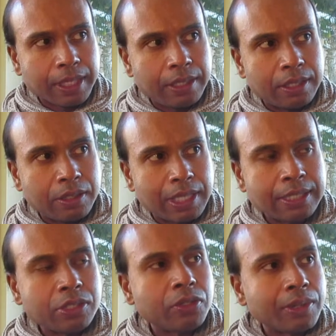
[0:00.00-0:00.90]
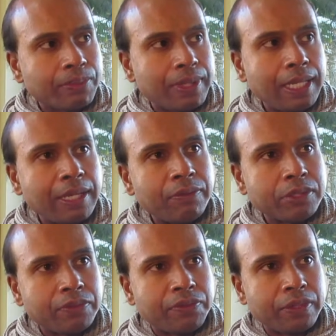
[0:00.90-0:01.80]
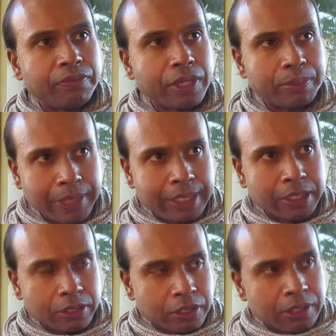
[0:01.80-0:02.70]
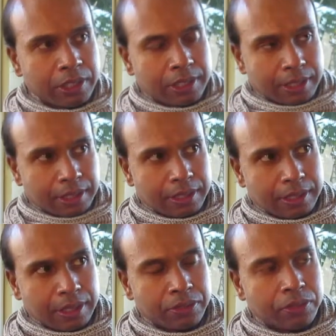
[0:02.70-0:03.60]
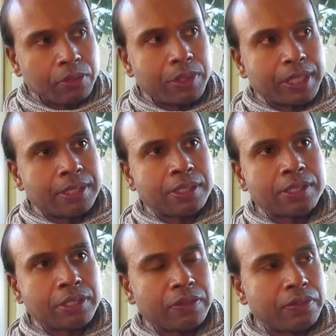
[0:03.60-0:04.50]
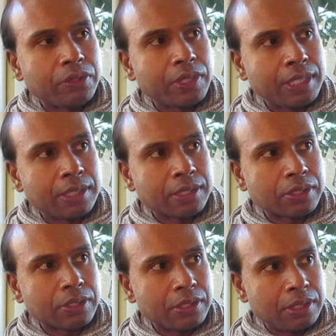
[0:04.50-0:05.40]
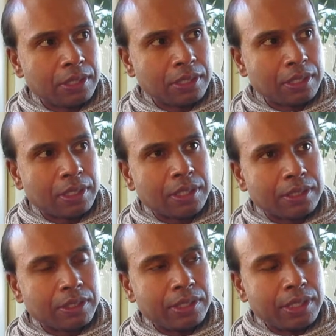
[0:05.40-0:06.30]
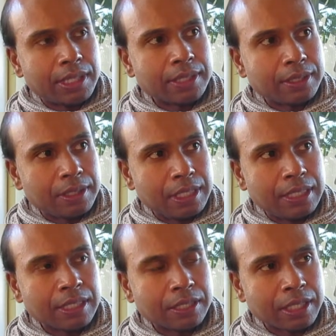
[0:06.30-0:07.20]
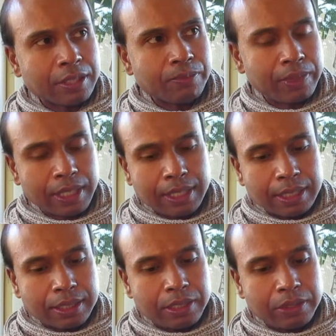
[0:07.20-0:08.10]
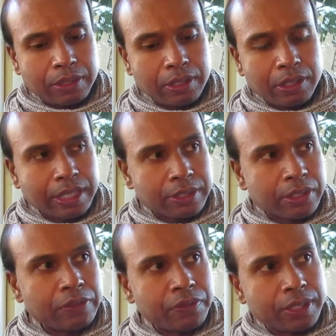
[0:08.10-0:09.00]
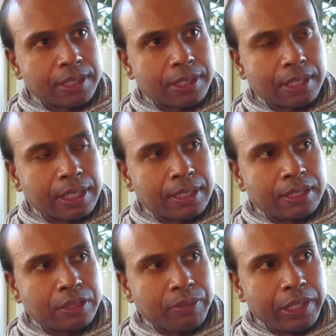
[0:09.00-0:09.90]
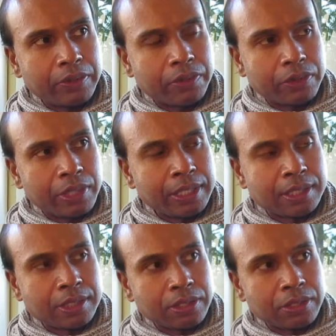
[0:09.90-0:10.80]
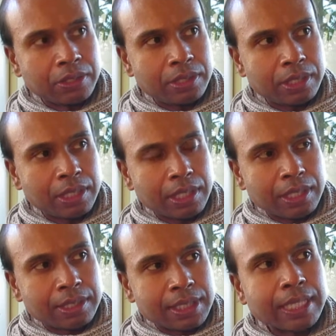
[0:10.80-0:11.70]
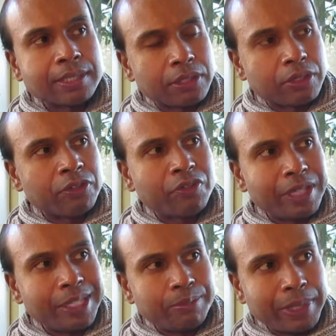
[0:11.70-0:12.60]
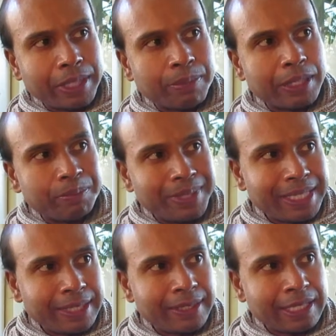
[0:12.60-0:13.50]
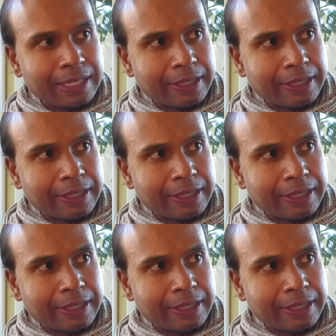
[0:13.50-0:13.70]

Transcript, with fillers: you know, as you go up the levels of vibration consciousness, it's always to serve the greatest good. So it, it doesn't, it doesn't come, so, you know, like service and to be of the greatest good takes it off it being about me